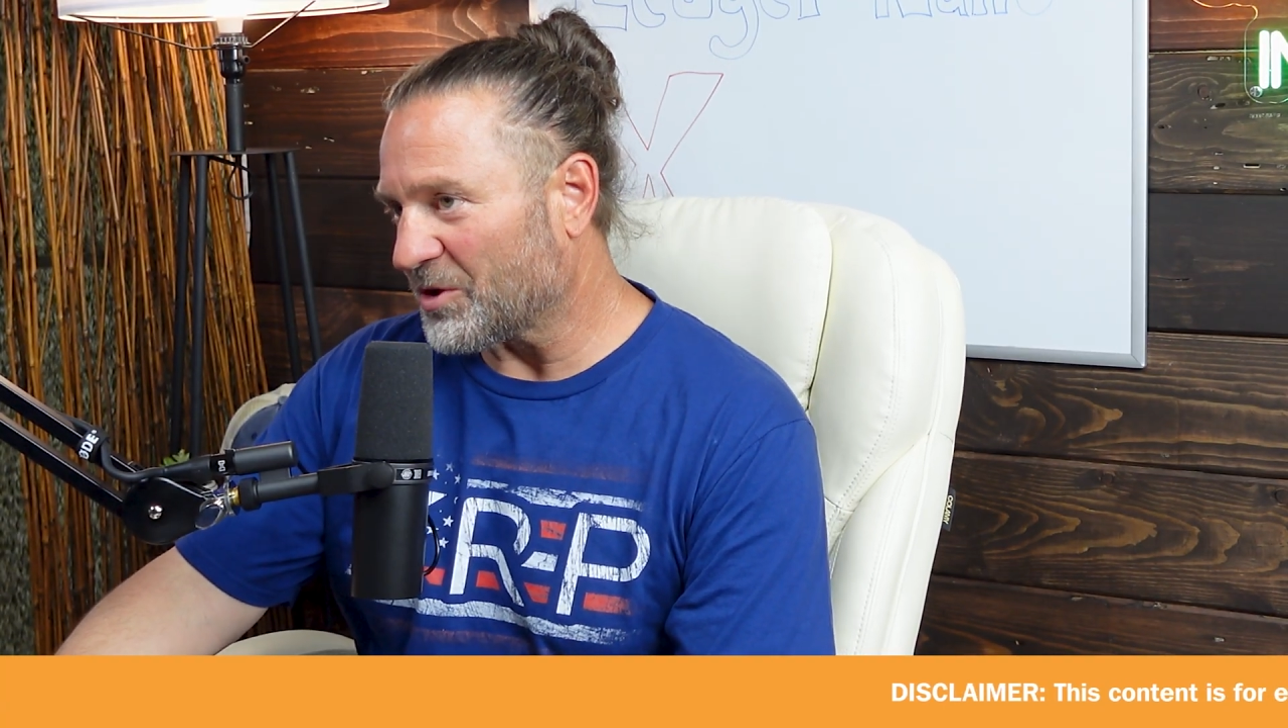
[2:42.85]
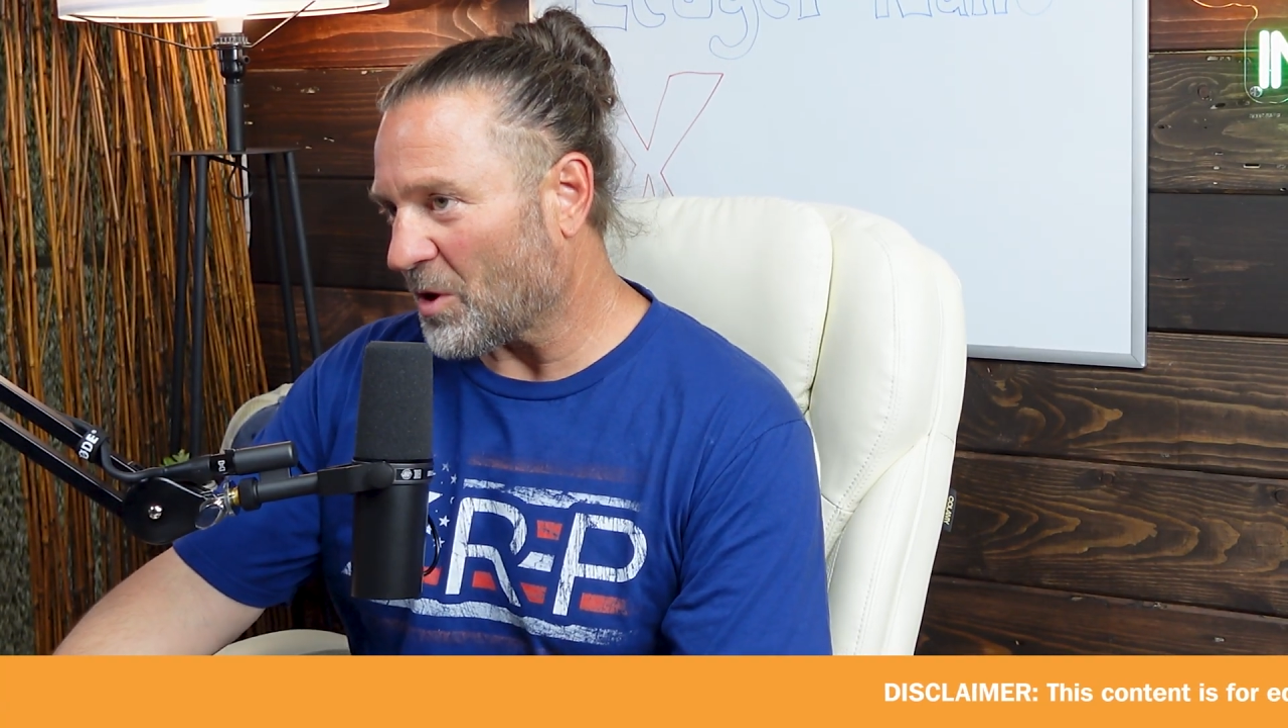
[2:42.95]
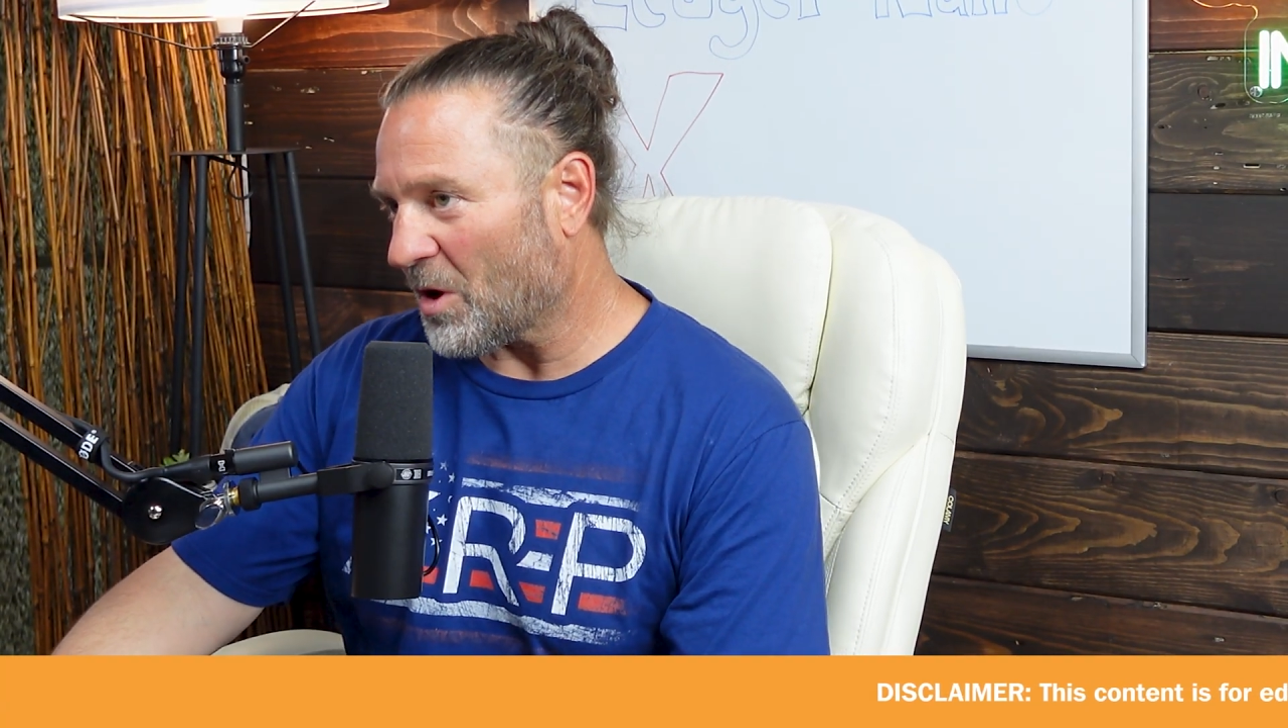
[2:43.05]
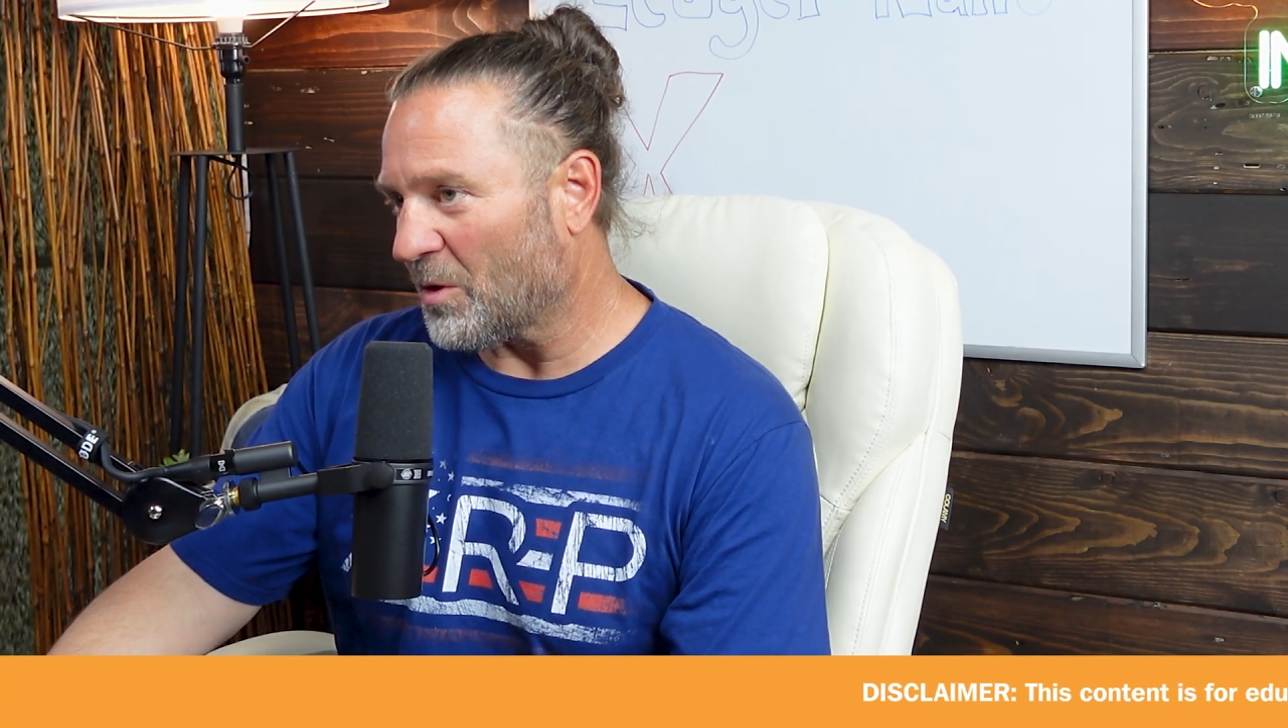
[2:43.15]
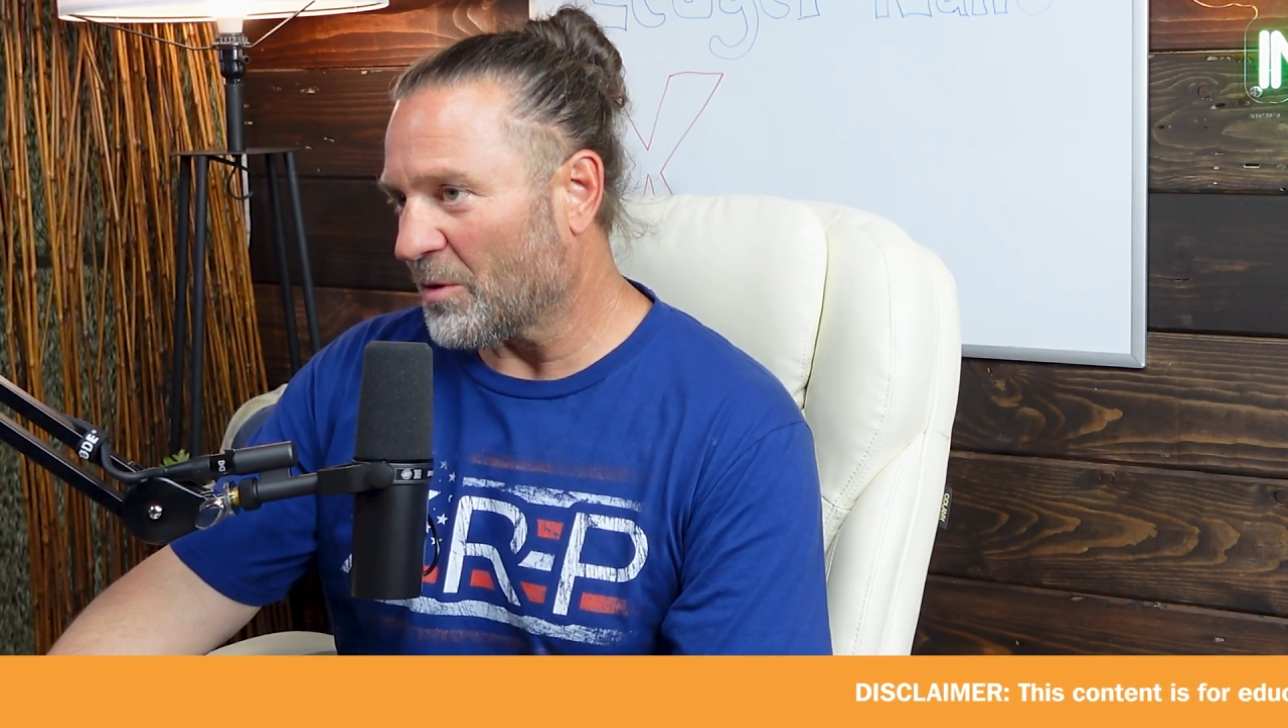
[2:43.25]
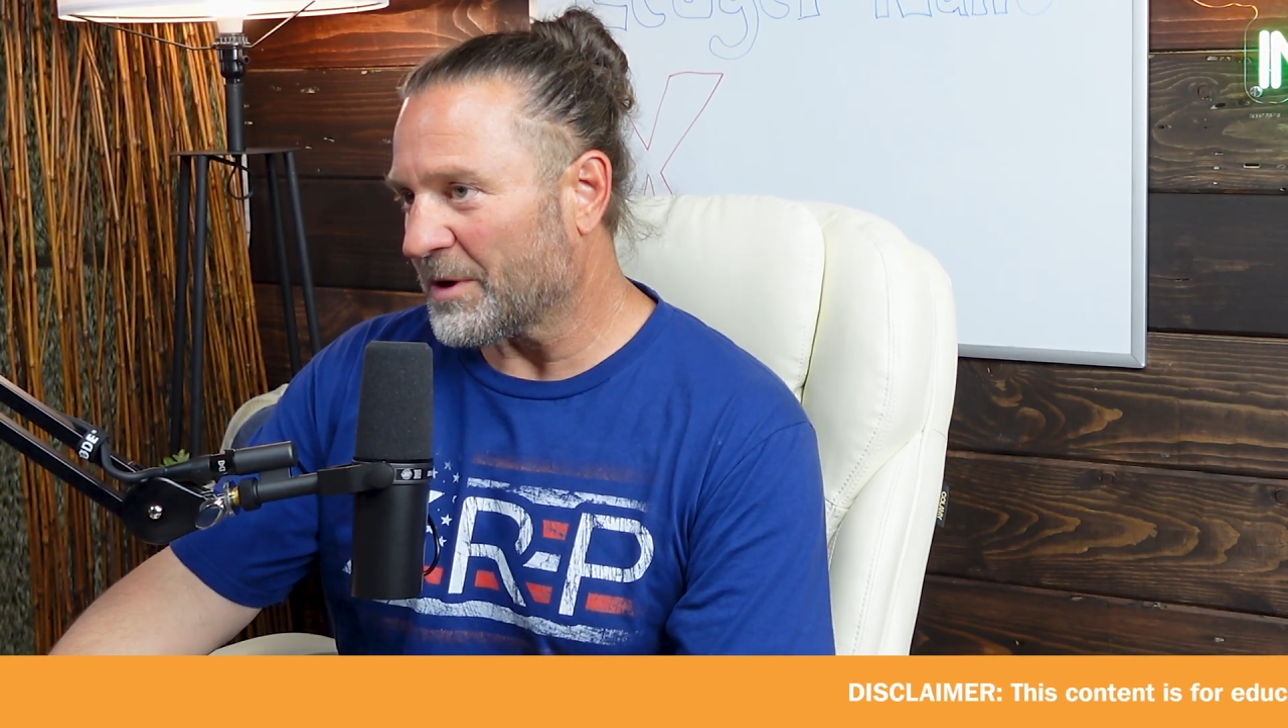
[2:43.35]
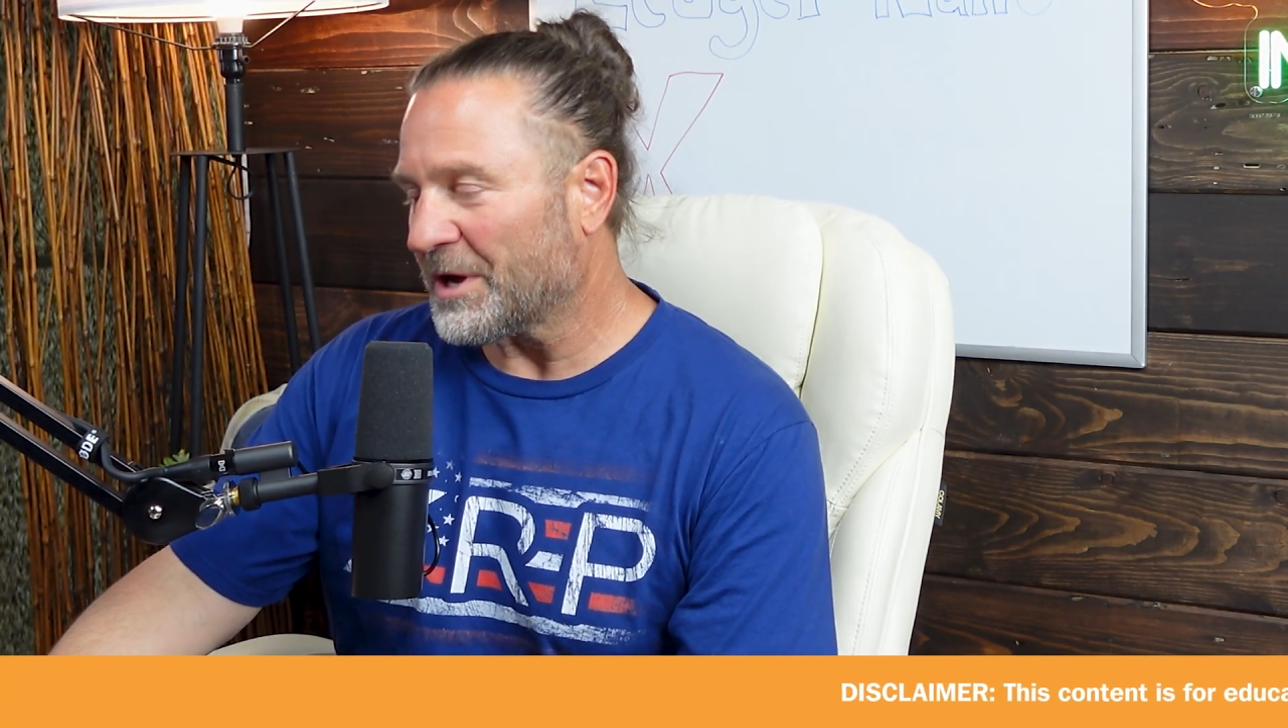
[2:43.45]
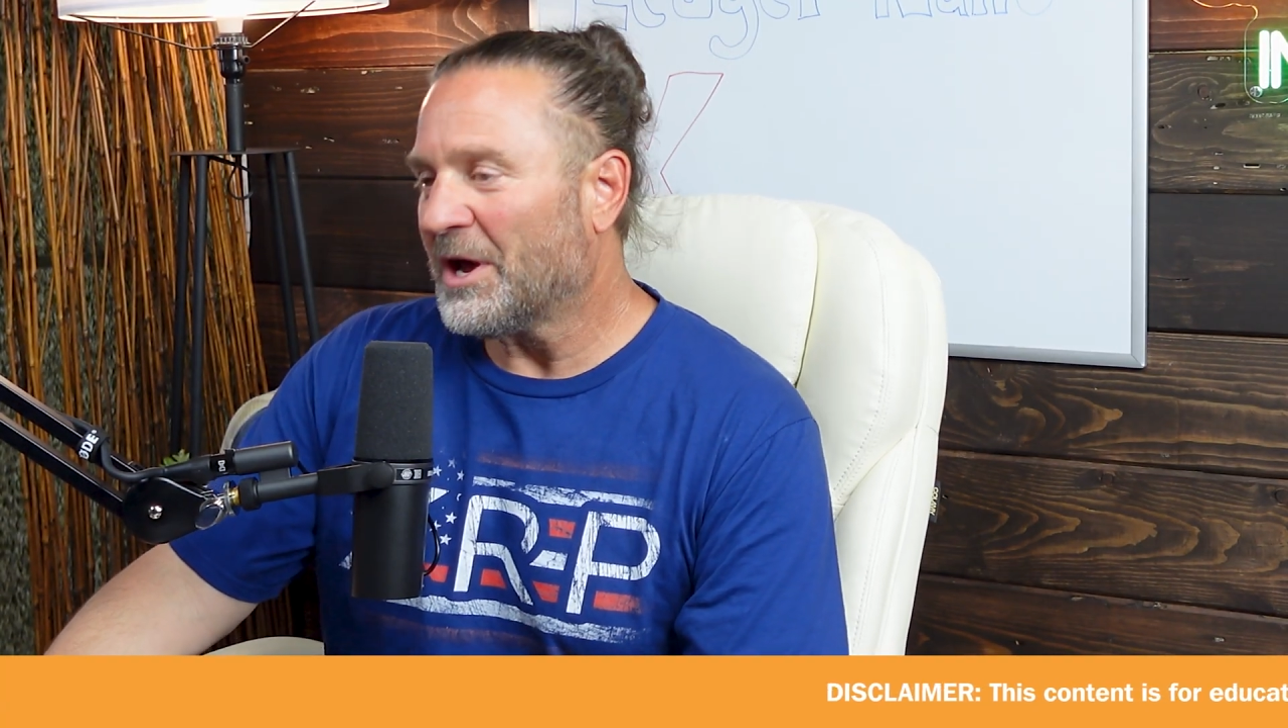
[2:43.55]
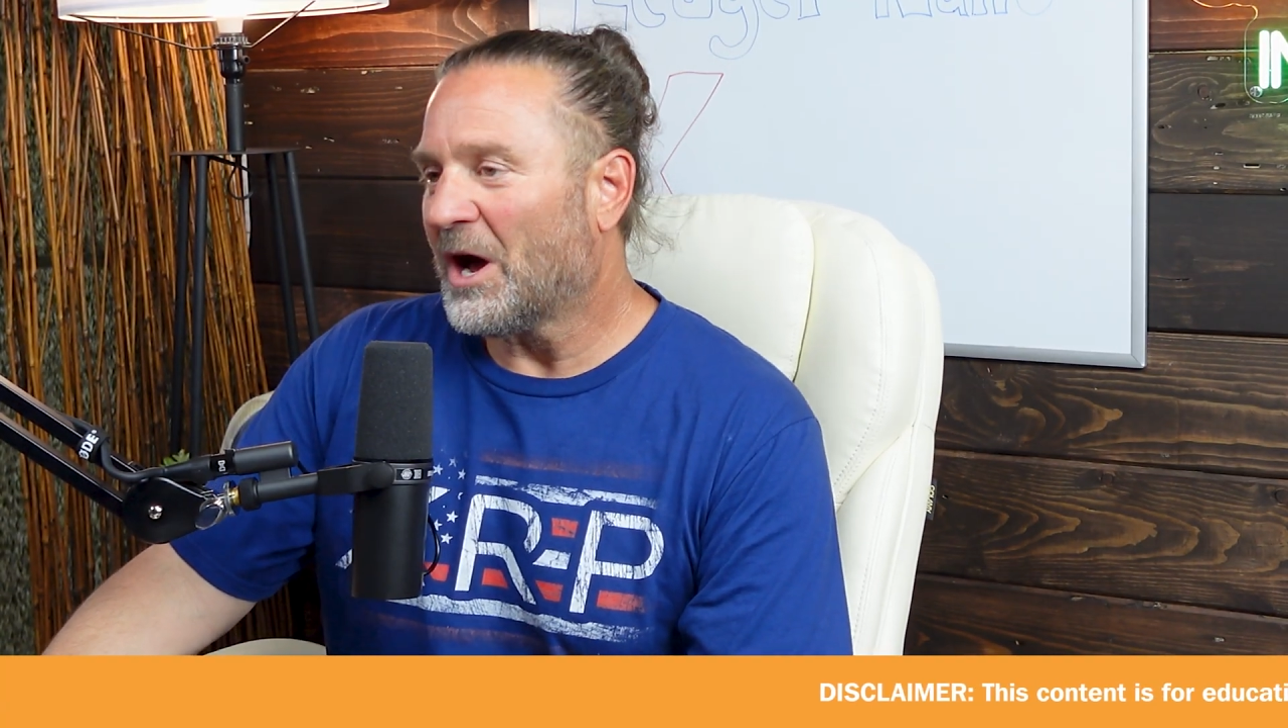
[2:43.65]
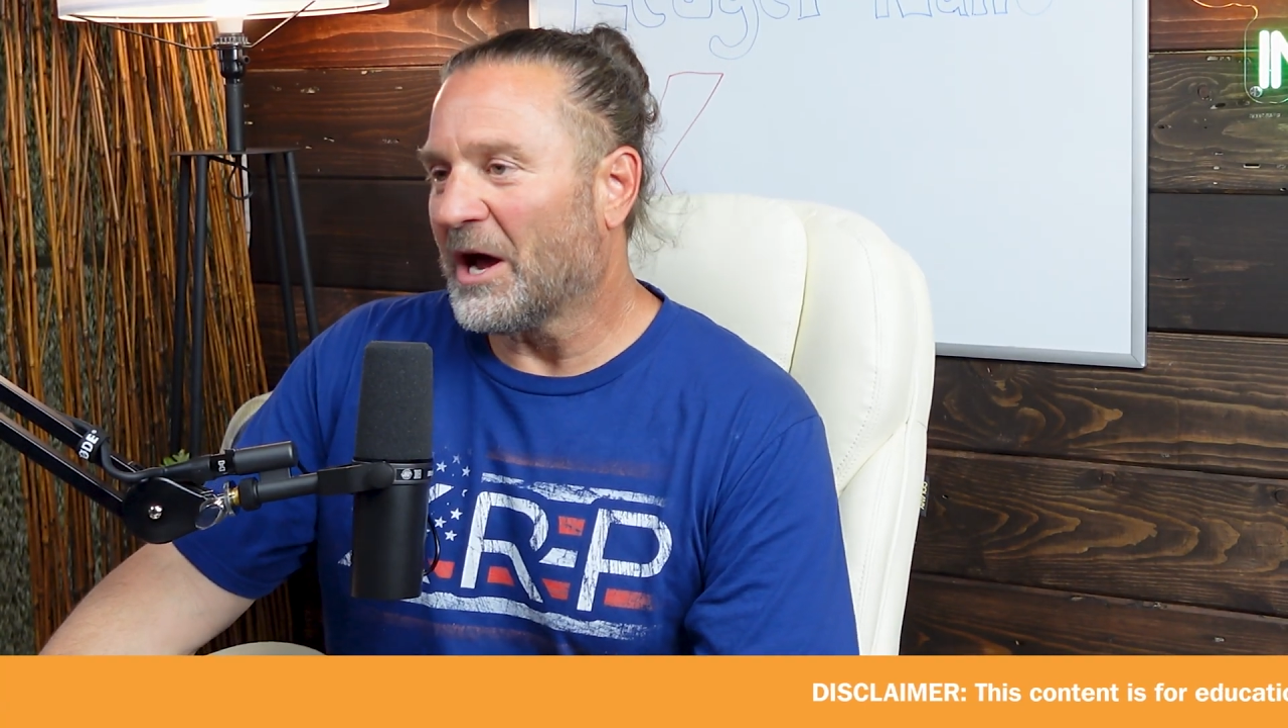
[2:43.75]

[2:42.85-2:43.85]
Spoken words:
your own.